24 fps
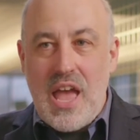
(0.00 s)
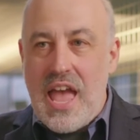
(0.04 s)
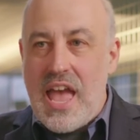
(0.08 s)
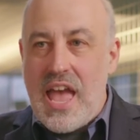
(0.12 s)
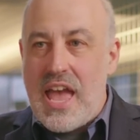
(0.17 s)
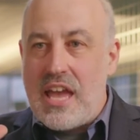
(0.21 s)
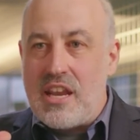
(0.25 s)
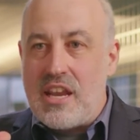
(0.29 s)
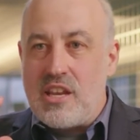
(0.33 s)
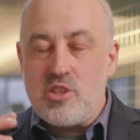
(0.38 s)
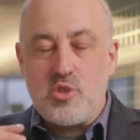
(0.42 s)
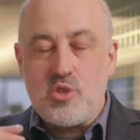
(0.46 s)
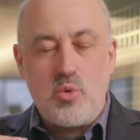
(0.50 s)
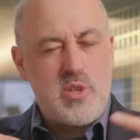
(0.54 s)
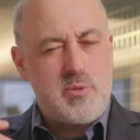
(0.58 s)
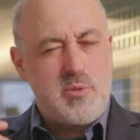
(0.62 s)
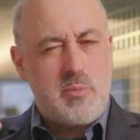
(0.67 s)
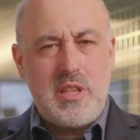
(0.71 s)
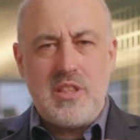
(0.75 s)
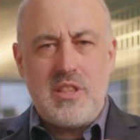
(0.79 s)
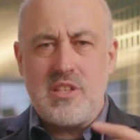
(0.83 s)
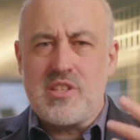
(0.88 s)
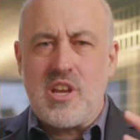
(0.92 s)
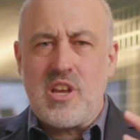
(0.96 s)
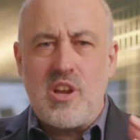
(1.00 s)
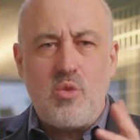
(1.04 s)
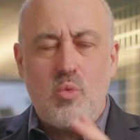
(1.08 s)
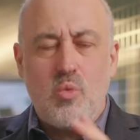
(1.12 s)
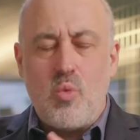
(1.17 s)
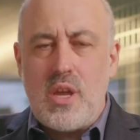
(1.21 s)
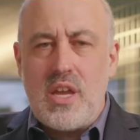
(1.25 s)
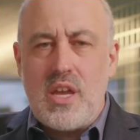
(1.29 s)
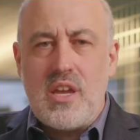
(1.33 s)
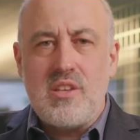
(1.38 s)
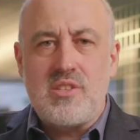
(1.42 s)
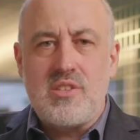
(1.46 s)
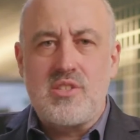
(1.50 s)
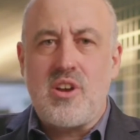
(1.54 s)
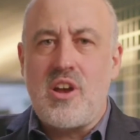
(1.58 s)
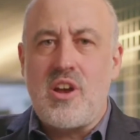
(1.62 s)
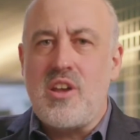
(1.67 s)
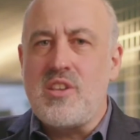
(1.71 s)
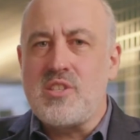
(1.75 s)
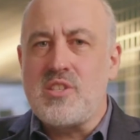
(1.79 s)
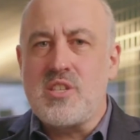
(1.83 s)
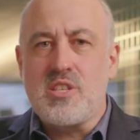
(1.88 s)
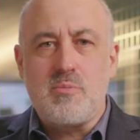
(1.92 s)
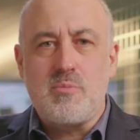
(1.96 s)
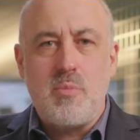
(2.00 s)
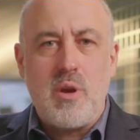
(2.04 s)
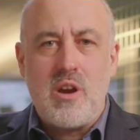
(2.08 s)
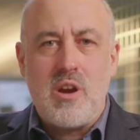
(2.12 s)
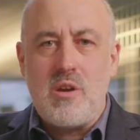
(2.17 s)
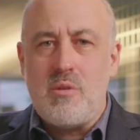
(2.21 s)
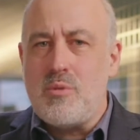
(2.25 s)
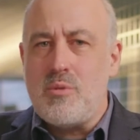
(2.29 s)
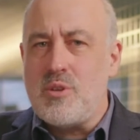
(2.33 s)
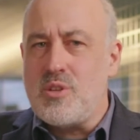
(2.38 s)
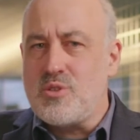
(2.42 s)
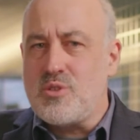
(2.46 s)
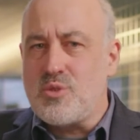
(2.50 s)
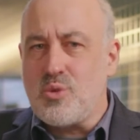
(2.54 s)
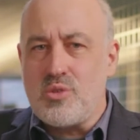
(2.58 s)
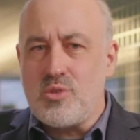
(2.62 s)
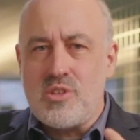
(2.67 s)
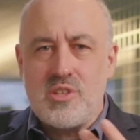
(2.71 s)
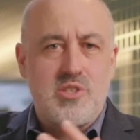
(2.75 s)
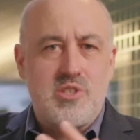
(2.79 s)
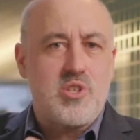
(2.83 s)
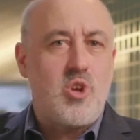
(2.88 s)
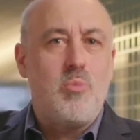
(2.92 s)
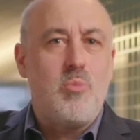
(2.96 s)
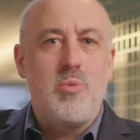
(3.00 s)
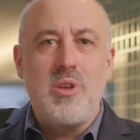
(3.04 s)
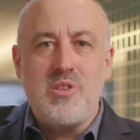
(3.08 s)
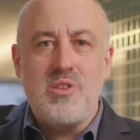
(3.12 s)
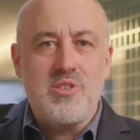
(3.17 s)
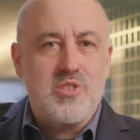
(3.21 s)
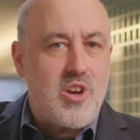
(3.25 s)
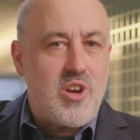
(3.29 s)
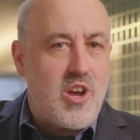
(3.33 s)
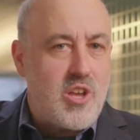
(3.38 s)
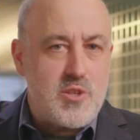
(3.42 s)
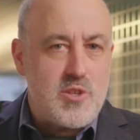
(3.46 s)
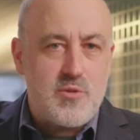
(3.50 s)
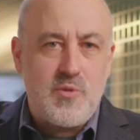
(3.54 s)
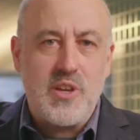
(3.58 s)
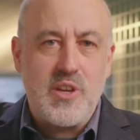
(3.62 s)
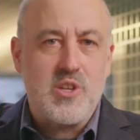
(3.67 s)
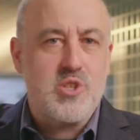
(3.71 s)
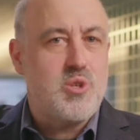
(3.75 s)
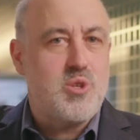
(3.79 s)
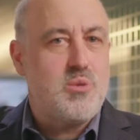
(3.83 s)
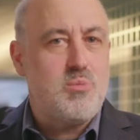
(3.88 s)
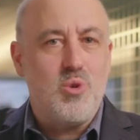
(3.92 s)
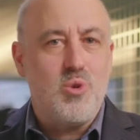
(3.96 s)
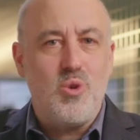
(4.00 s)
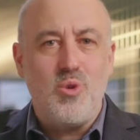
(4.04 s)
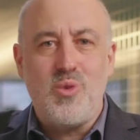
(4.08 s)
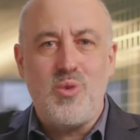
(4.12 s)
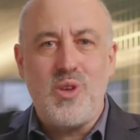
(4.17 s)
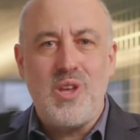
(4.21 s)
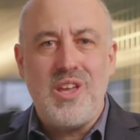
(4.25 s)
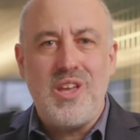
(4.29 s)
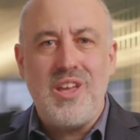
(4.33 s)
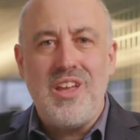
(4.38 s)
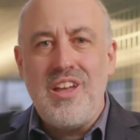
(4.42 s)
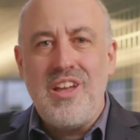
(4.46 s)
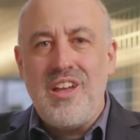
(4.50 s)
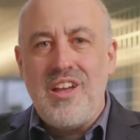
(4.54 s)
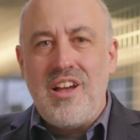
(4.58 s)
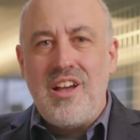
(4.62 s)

and it's always been this kind of weird science experiment or dystopian science fiction movie.